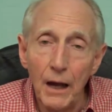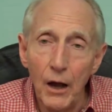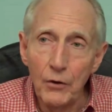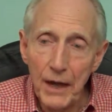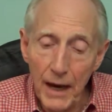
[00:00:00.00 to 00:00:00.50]

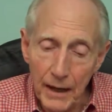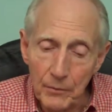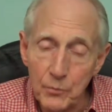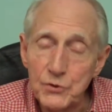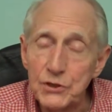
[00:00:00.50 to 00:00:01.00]
Okay,
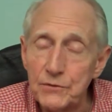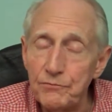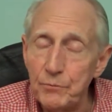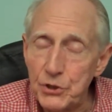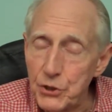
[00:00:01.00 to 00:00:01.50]

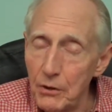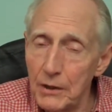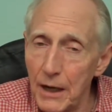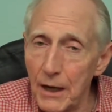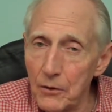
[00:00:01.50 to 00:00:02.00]
be sure
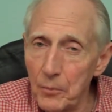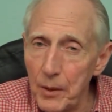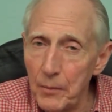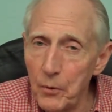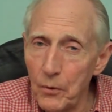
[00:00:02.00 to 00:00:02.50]
and get other
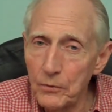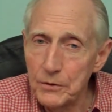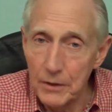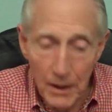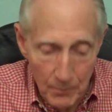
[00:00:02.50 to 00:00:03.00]
people
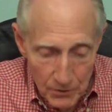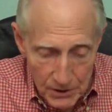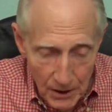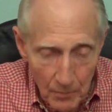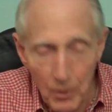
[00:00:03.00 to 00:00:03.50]
to come and
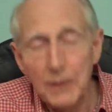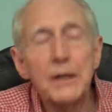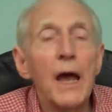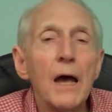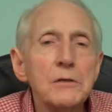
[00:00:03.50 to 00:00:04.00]
see our
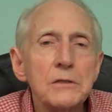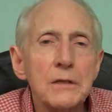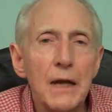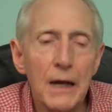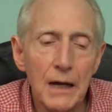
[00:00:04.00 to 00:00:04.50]
broadcast,
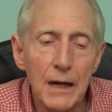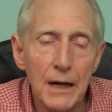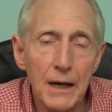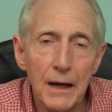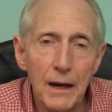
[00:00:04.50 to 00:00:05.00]

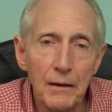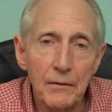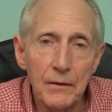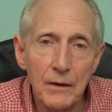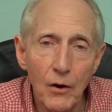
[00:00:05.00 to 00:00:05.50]

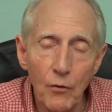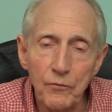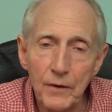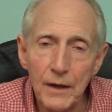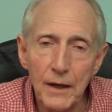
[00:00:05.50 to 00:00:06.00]
and
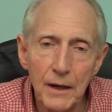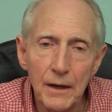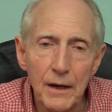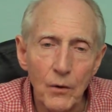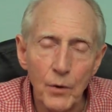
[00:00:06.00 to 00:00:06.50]
hopefully
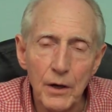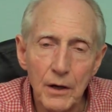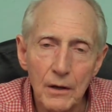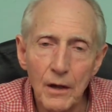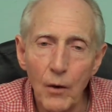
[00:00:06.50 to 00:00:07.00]
we
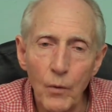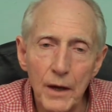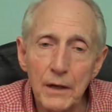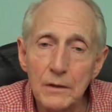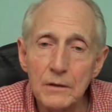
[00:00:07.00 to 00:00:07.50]
can
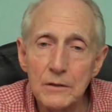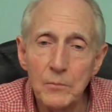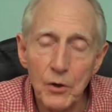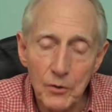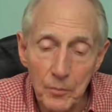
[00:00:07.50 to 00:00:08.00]
awaken
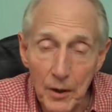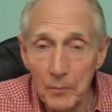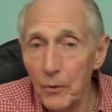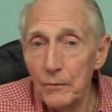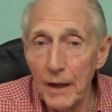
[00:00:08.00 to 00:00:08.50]
some other people.